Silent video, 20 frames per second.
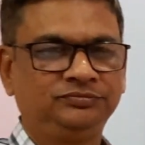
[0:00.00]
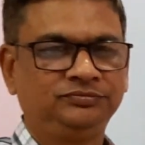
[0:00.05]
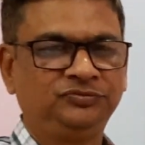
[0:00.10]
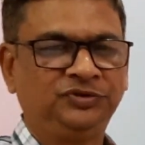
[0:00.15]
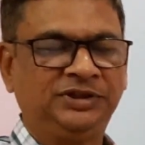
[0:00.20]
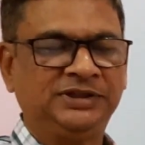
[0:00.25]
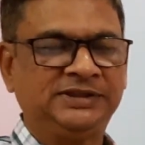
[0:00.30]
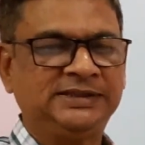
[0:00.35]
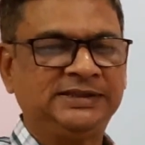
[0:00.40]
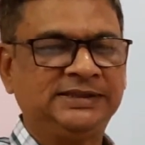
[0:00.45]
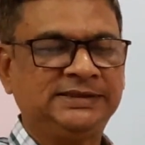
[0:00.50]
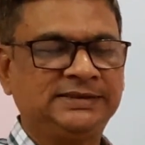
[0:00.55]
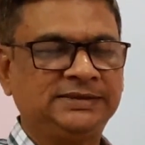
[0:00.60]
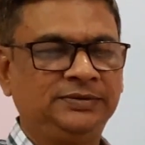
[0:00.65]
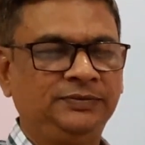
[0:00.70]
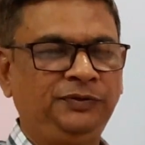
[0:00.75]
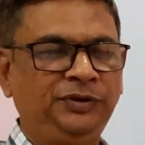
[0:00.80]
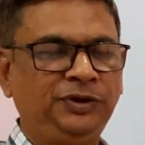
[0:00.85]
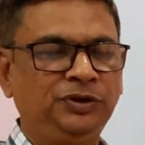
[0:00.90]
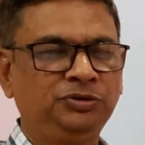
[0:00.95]
This is
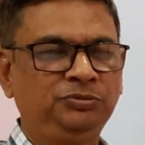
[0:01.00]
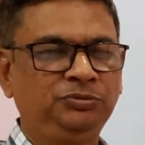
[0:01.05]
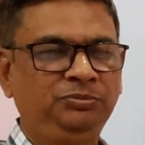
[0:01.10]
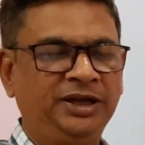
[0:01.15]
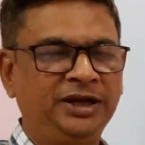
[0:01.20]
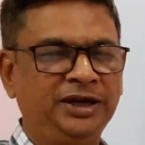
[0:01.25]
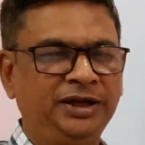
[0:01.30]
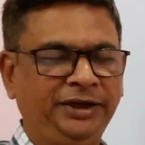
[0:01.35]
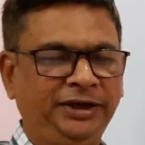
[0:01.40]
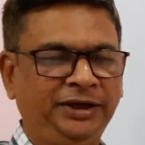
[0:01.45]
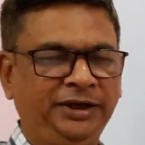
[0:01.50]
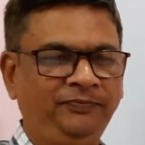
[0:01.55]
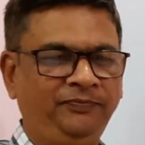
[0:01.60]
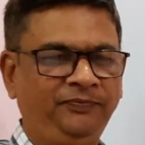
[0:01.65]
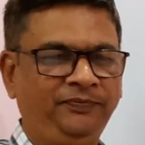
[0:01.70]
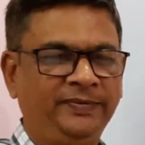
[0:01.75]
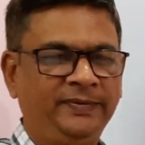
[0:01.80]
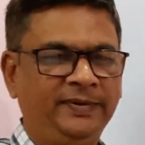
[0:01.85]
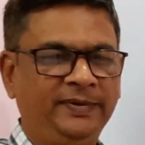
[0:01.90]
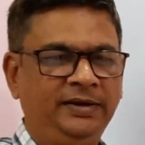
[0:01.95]
Bihani
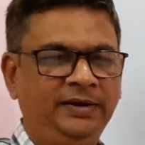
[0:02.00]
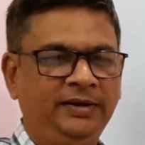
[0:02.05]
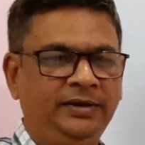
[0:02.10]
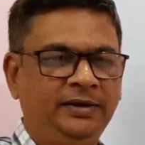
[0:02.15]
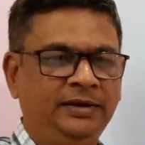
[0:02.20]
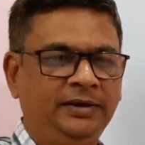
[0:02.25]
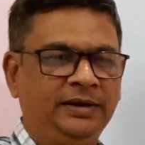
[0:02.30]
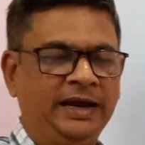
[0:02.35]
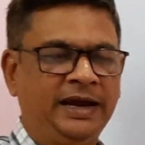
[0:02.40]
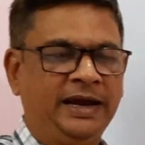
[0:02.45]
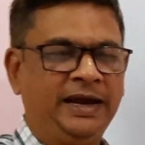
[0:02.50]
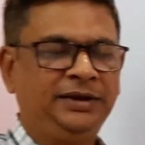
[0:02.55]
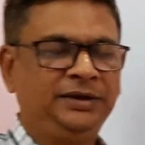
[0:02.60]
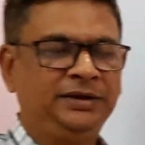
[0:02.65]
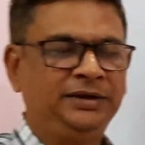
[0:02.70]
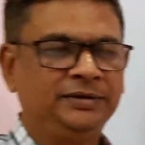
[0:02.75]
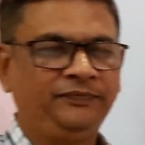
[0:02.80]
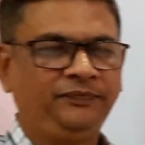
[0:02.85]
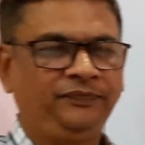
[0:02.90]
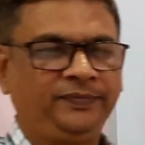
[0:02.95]

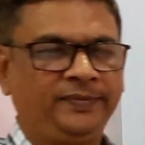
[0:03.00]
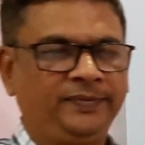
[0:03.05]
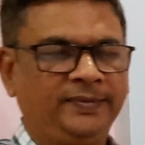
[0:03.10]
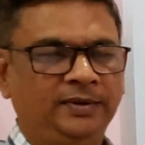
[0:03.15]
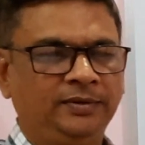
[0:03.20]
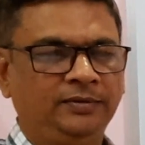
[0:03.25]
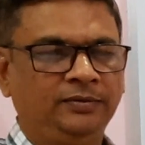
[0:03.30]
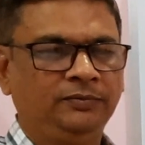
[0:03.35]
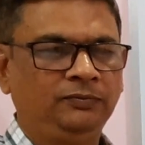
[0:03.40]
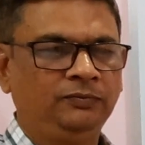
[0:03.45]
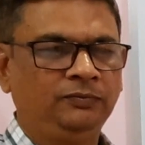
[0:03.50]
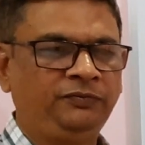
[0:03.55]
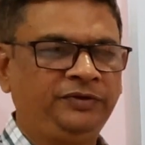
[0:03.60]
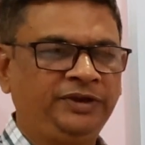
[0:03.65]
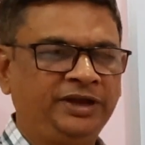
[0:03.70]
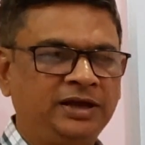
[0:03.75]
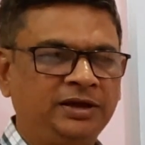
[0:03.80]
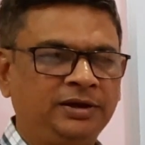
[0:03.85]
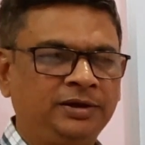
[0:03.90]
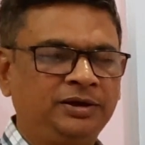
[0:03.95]
and
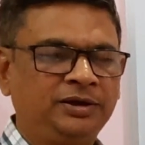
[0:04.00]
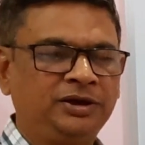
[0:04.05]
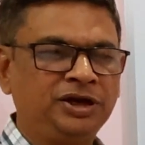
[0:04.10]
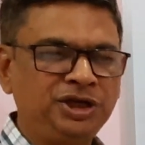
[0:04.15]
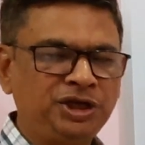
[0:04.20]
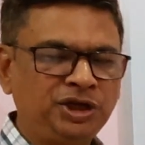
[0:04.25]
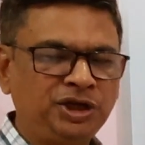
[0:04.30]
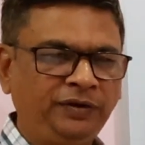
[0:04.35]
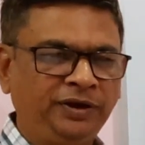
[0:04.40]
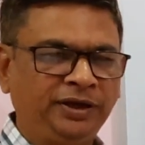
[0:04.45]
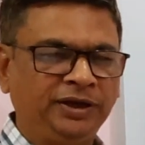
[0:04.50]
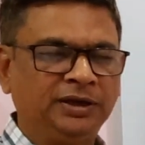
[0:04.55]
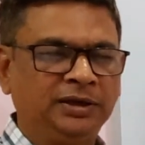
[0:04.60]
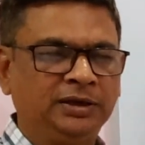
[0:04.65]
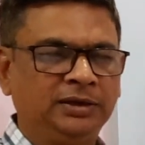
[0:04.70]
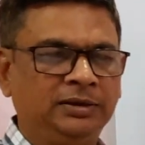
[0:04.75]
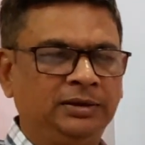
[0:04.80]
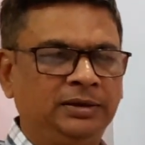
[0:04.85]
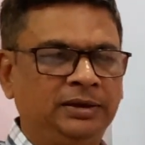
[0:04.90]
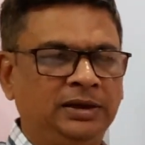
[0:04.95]
we are continuing
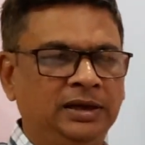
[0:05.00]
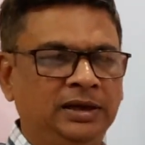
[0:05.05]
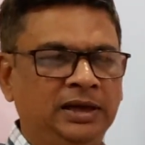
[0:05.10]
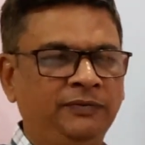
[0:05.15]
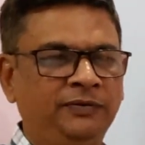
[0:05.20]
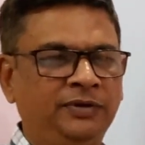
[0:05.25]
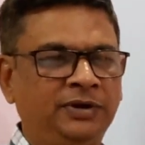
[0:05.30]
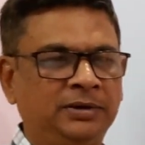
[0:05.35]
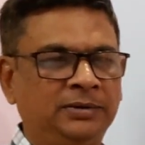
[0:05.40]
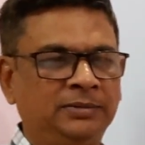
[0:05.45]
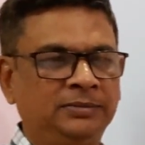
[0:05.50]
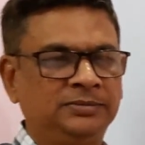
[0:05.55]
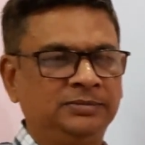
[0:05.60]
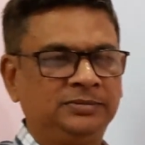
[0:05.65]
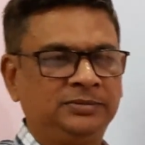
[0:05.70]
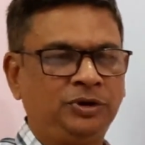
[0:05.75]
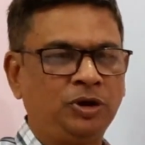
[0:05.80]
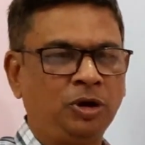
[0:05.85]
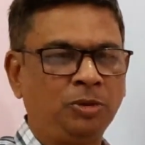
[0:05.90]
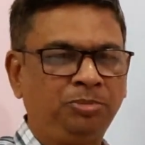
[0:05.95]
our
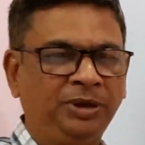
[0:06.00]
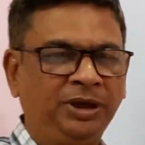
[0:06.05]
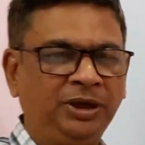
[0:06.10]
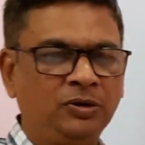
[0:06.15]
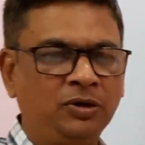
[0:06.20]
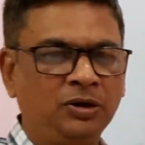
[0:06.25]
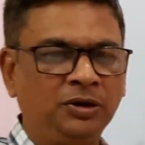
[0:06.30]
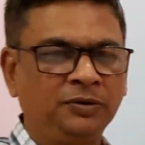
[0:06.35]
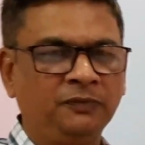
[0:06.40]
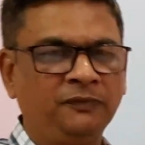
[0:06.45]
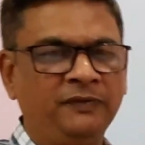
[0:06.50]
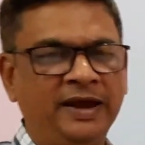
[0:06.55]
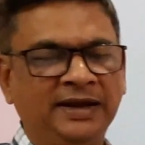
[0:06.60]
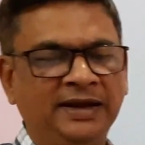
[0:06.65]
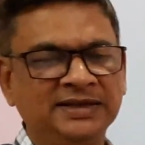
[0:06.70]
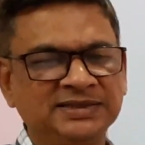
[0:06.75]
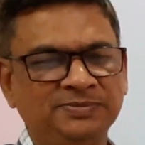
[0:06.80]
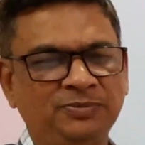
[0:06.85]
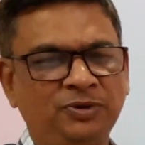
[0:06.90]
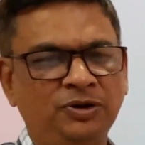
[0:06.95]
topic called
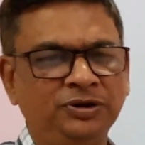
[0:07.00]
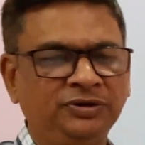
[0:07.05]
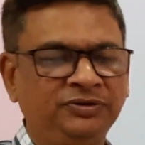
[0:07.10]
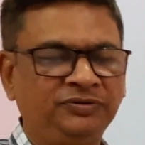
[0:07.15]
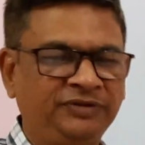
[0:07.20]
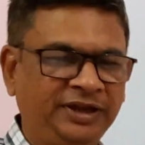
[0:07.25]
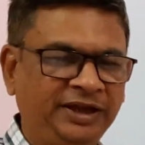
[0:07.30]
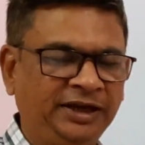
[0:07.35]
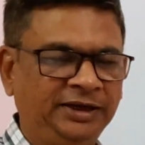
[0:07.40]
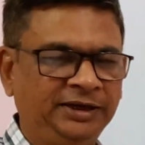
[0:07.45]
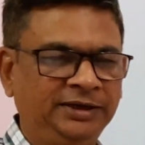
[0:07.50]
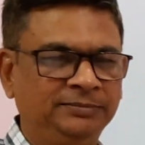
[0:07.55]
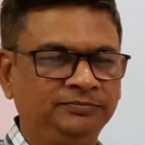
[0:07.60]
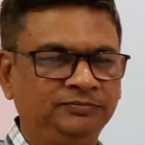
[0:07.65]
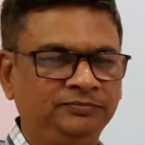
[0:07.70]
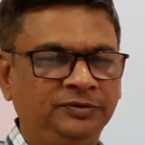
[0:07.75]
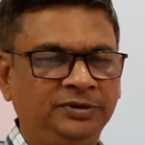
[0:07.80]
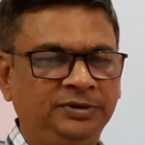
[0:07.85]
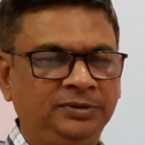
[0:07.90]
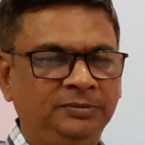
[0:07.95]
valence bond theory
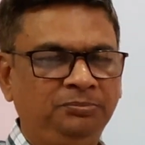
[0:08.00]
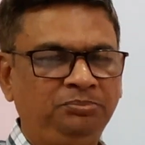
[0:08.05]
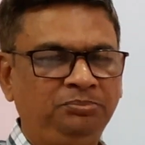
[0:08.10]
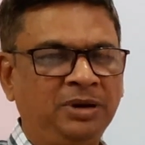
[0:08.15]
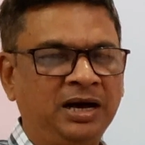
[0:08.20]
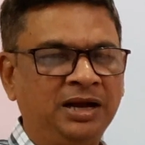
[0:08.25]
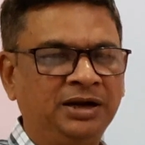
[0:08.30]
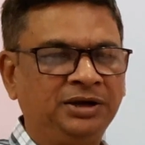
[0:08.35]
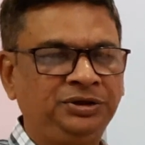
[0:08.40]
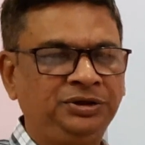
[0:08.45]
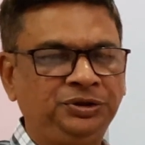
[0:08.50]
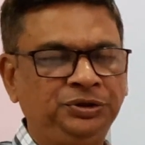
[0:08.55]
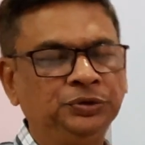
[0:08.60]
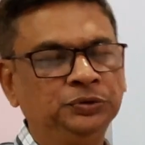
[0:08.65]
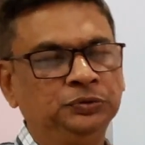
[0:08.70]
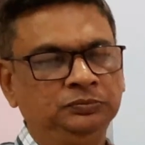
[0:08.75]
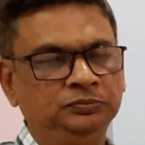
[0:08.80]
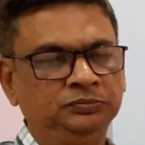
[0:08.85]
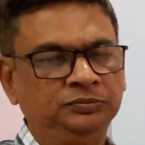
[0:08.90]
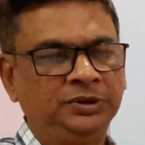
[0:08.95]
part
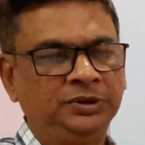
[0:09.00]
2.